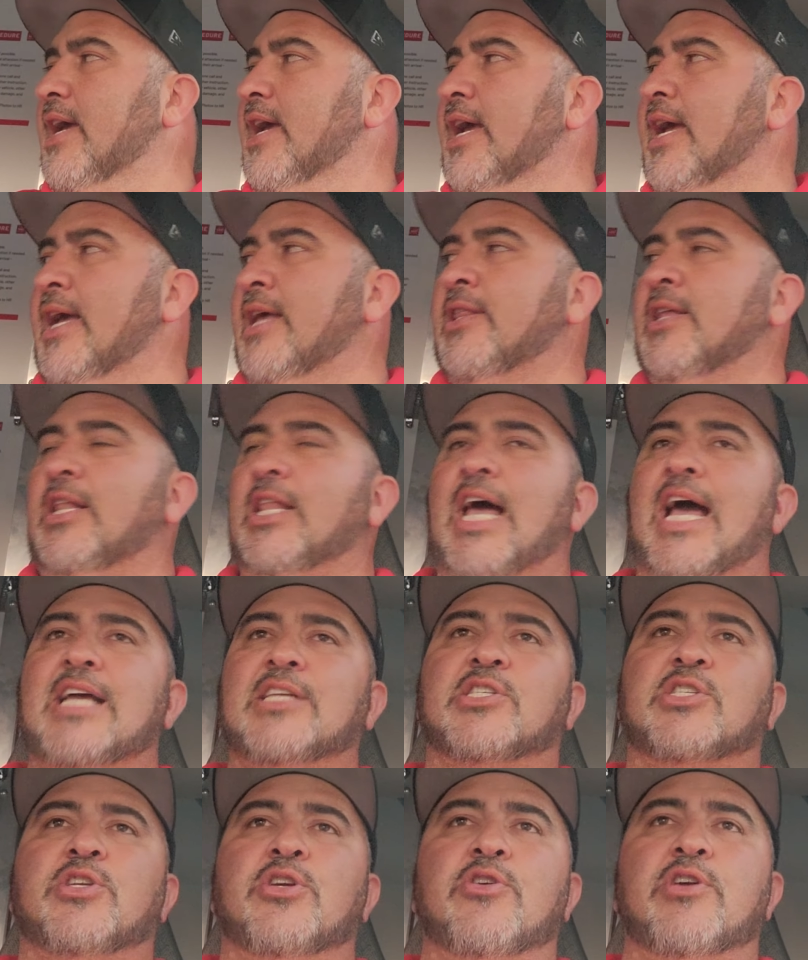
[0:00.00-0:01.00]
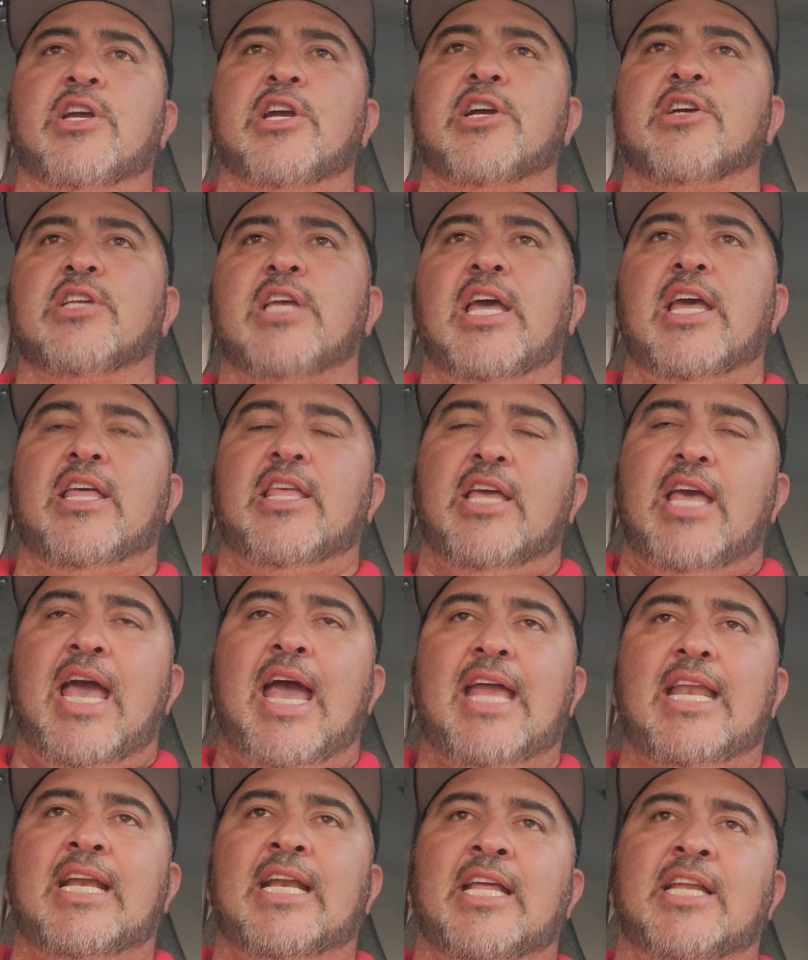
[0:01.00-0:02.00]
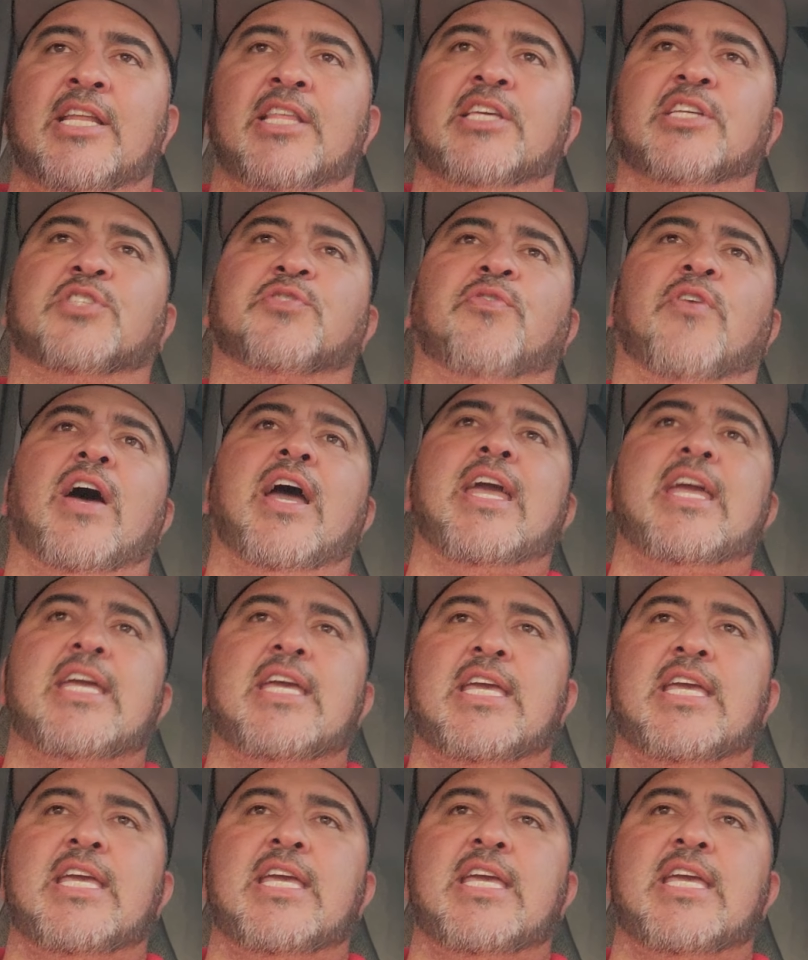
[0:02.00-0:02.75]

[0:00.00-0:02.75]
In the last 2 years, heading into this fight,